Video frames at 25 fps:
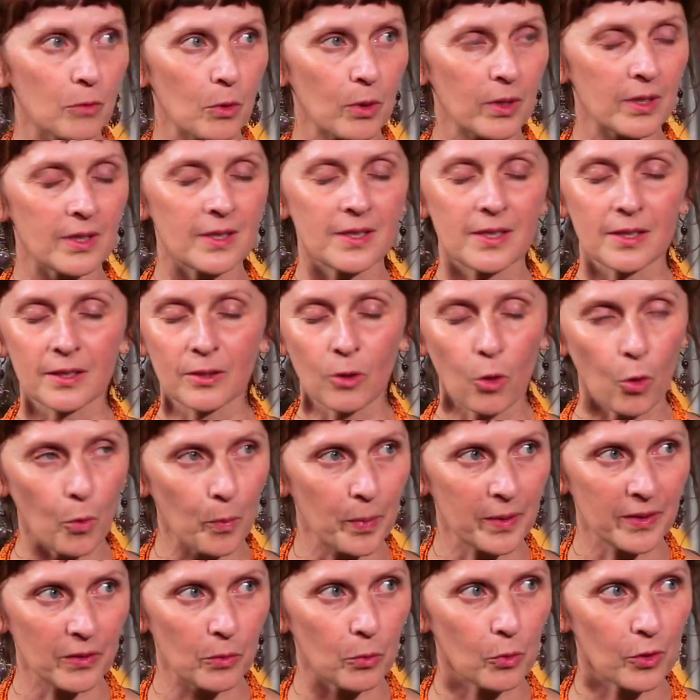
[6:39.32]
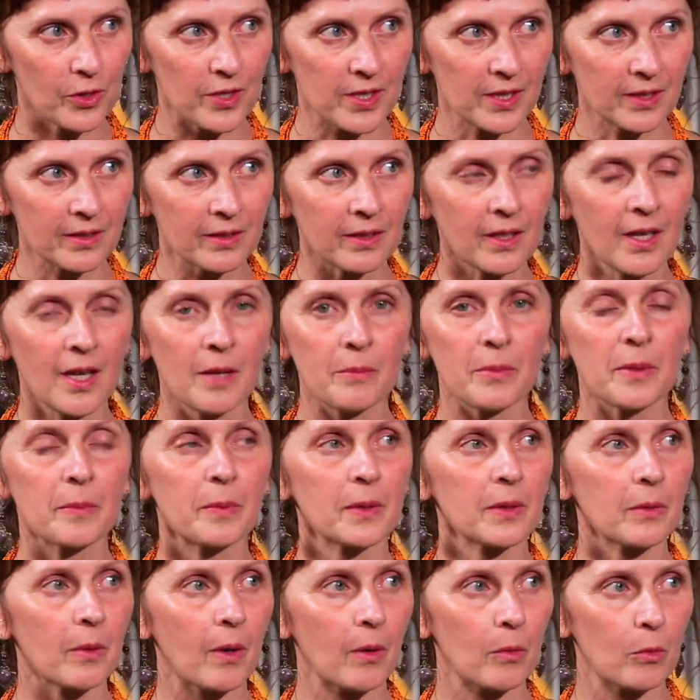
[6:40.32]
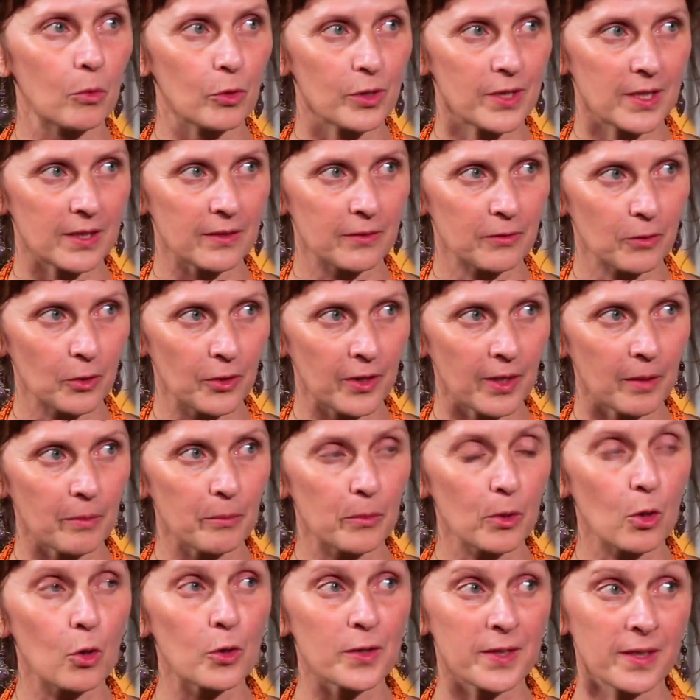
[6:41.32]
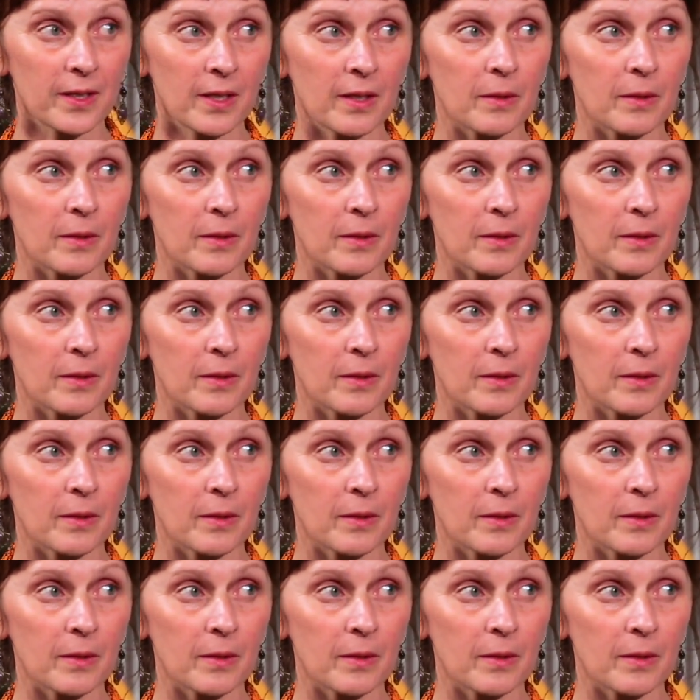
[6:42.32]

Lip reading: about living the life that you've been given. The